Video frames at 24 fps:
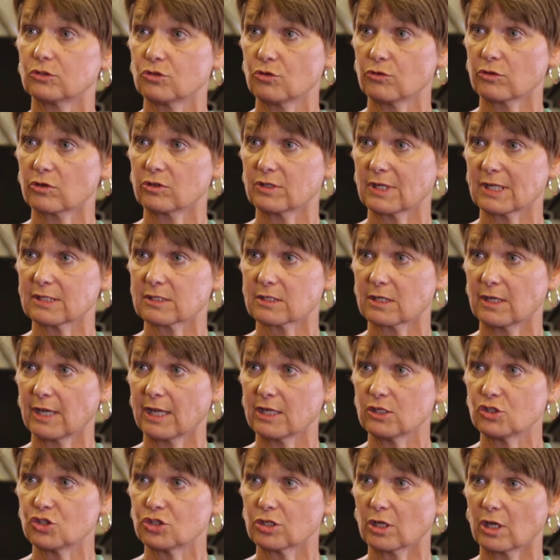to their
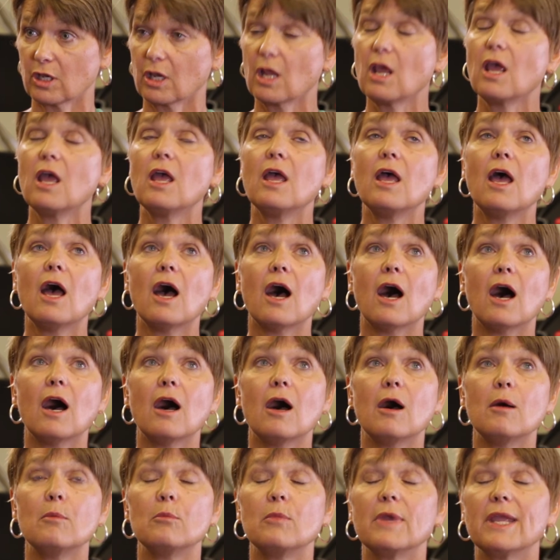destination.
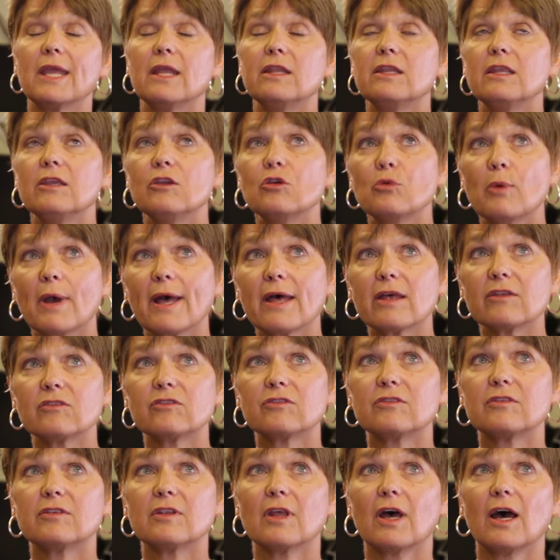Um, in the
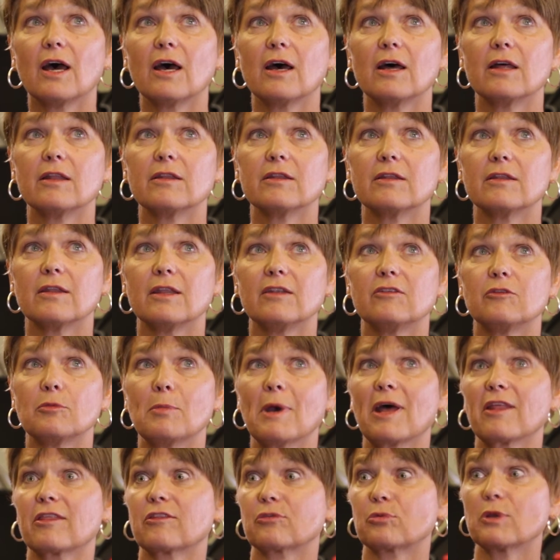U.S., uh, it's
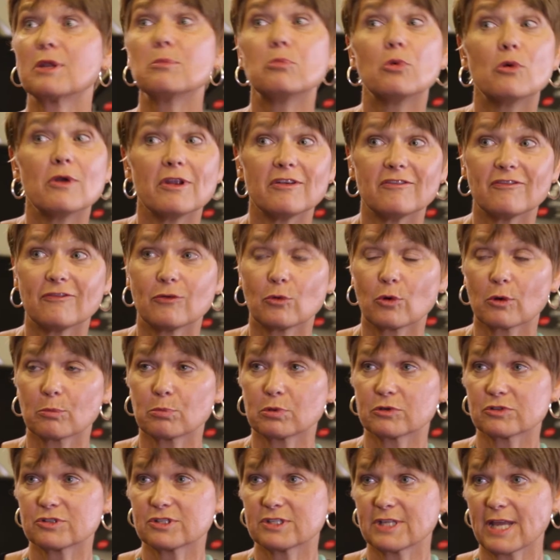about
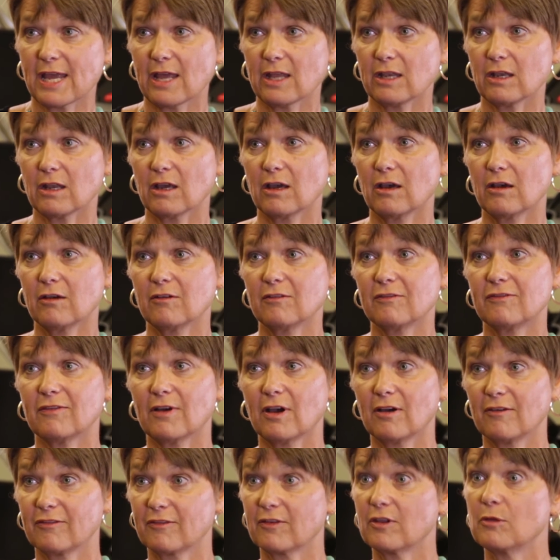3.4% of,
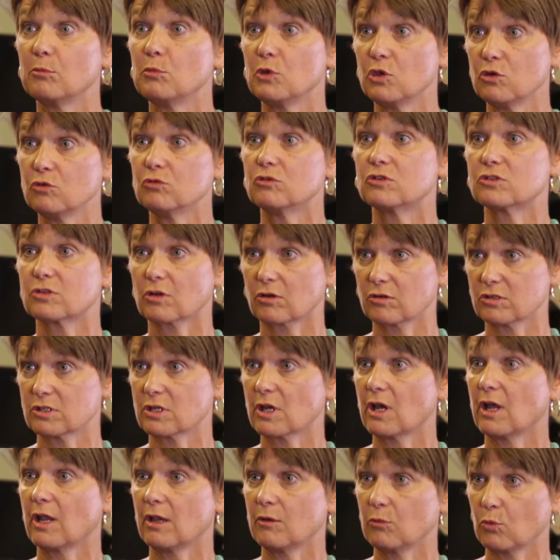of commutes are
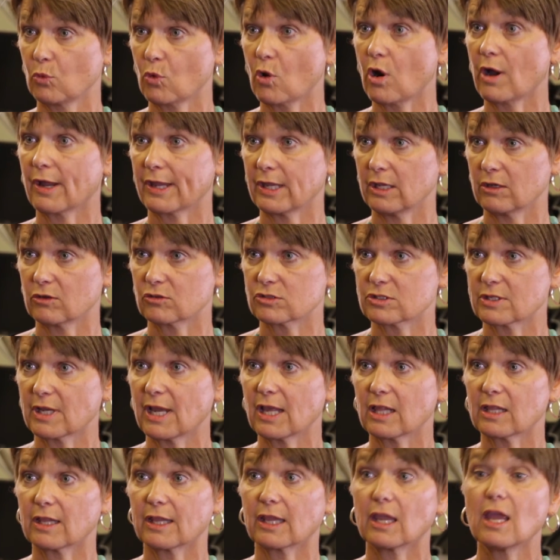done walking or
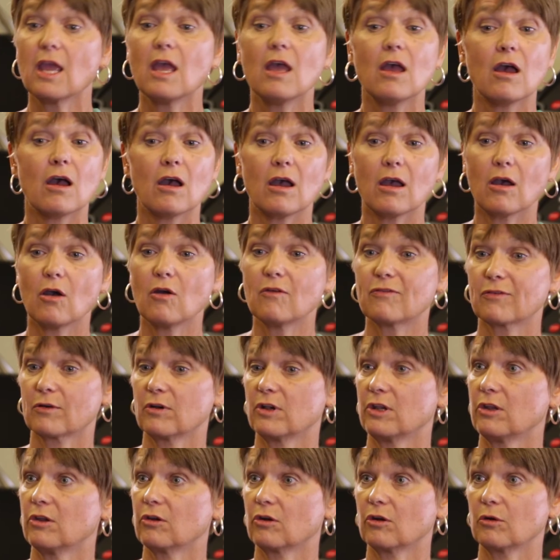cycling. Over
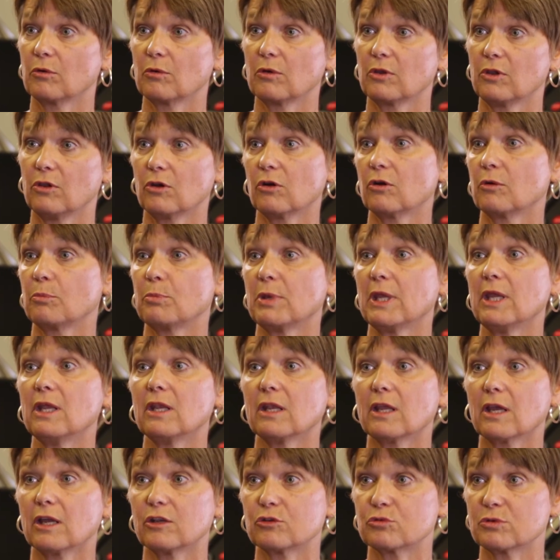in Euro
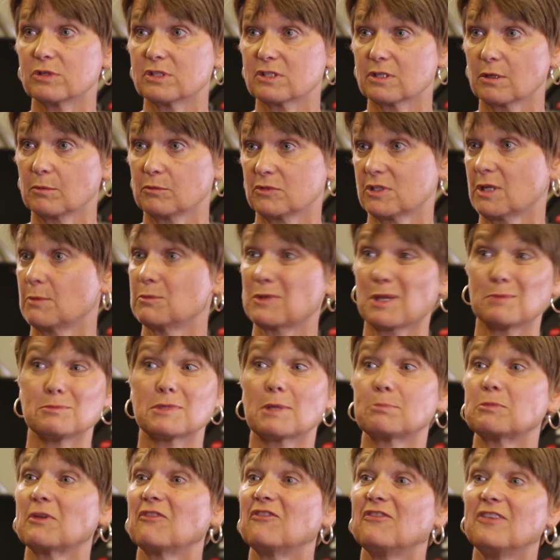European countries, sometimes
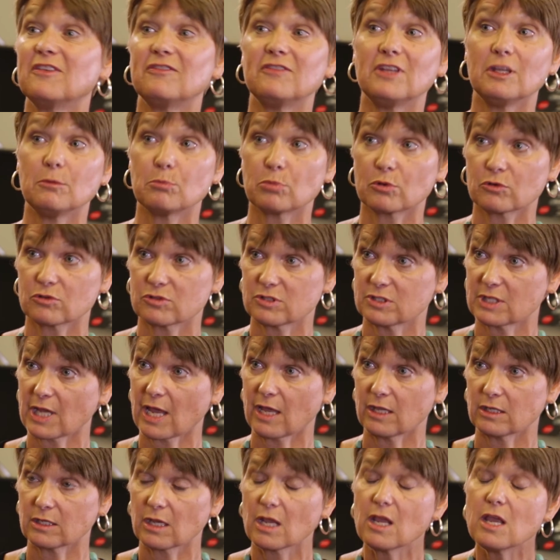up to
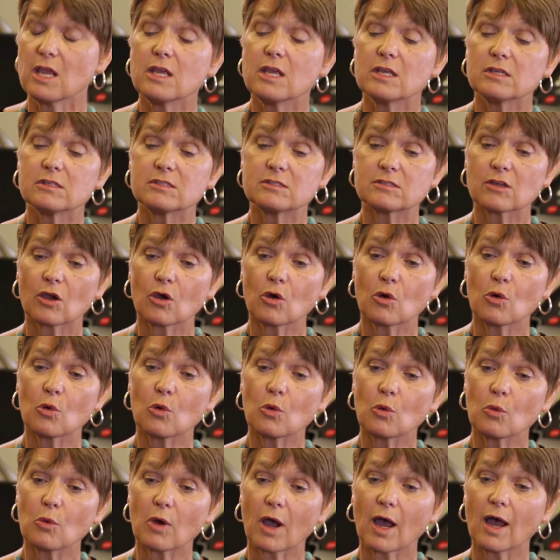50%.
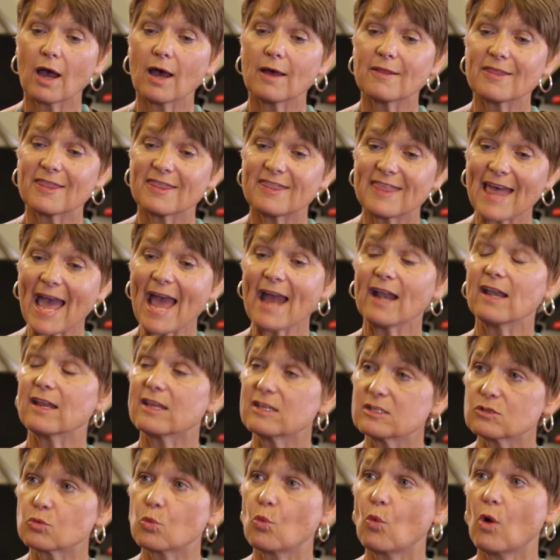So uh, that
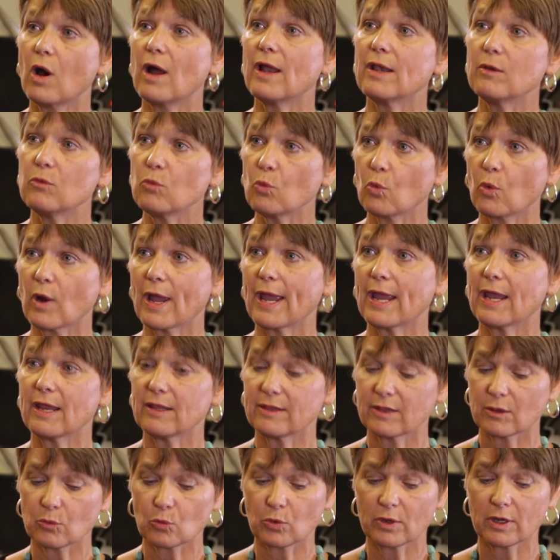is one way
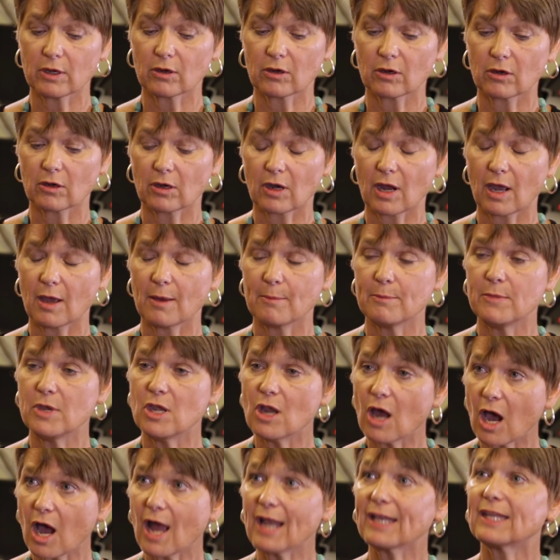that we're um,
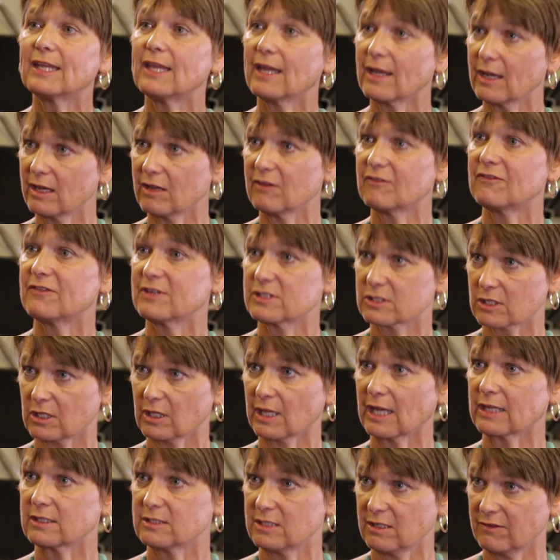not getting
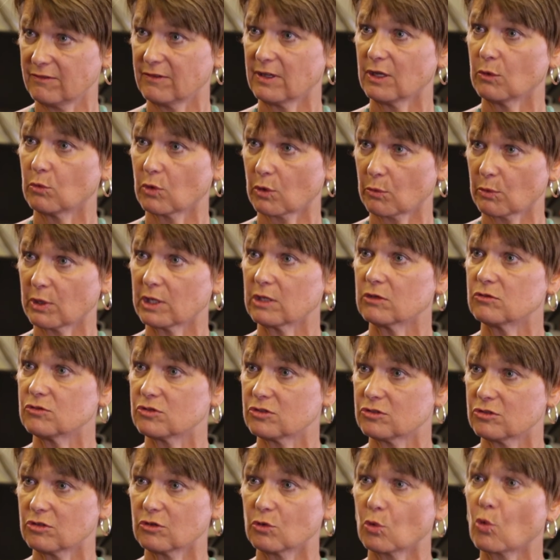physical activity where we
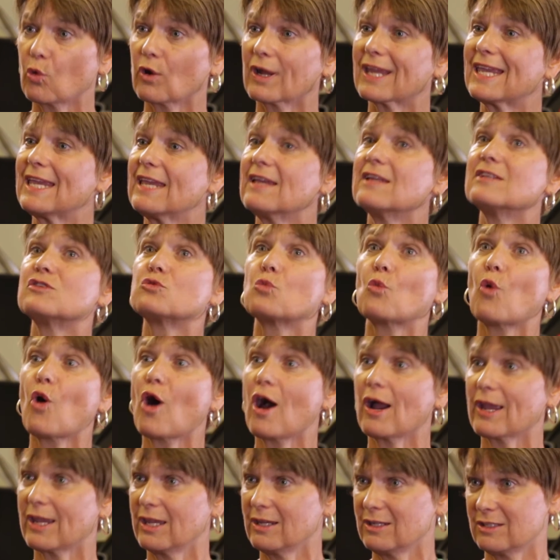used to, or kids
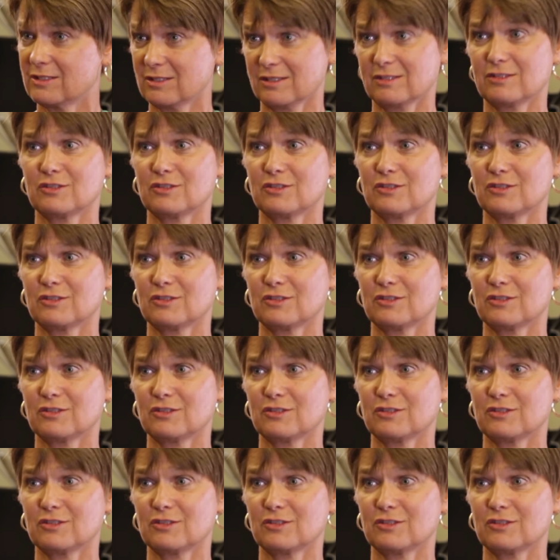walking to